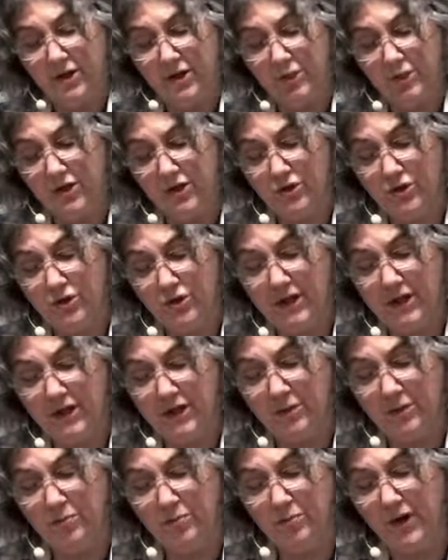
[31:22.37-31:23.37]
We join
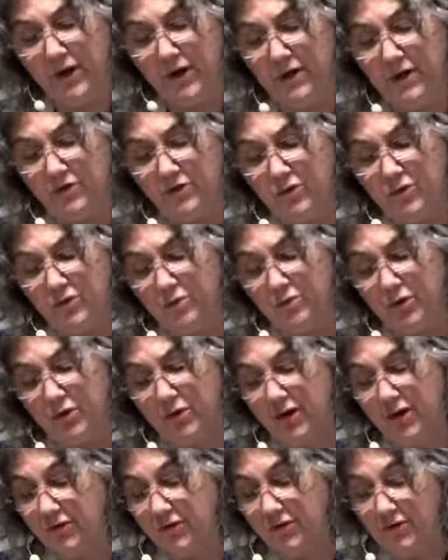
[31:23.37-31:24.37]
our prayers with the
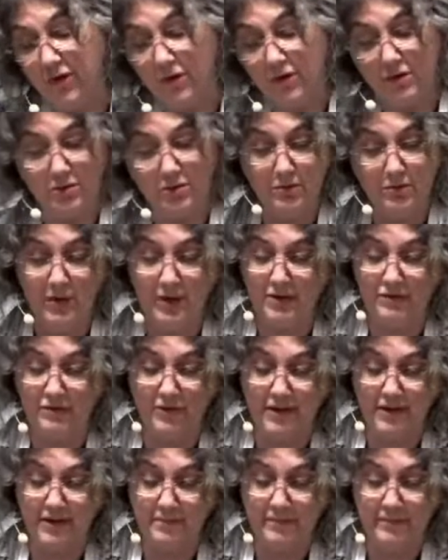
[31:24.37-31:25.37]
prayers of all who love
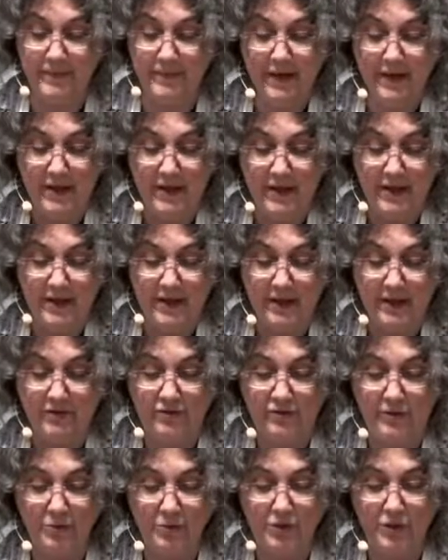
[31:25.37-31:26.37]
them.
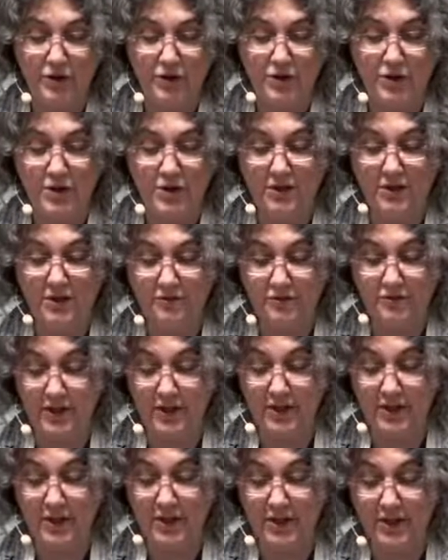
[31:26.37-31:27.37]
Give them renewed comfort
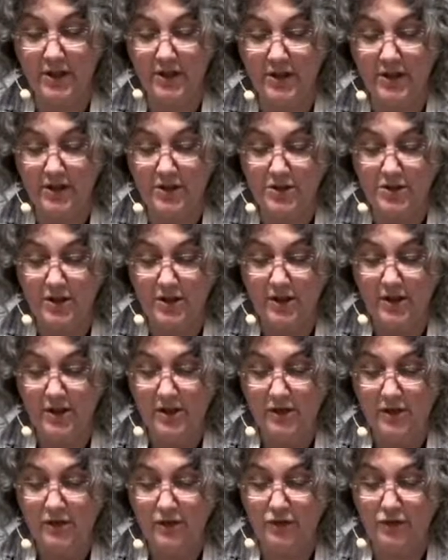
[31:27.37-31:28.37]
and courage.
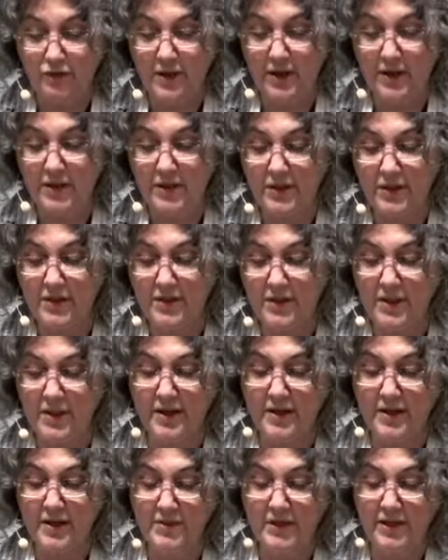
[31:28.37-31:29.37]
Strengthen in
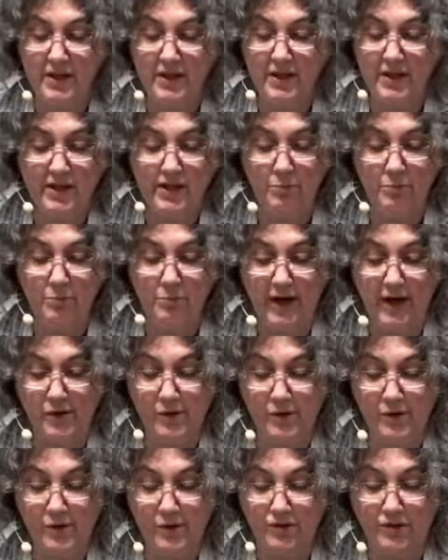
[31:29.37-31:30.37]
them the healing
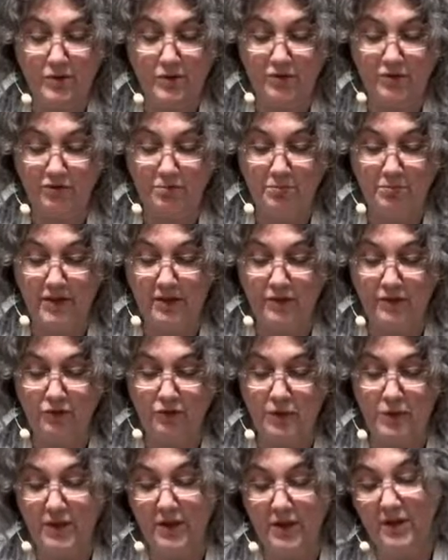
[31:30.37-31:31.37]
powers you have
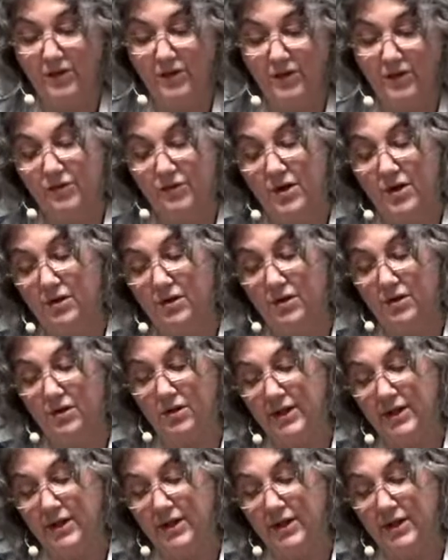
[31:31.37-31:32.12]
placed within us all.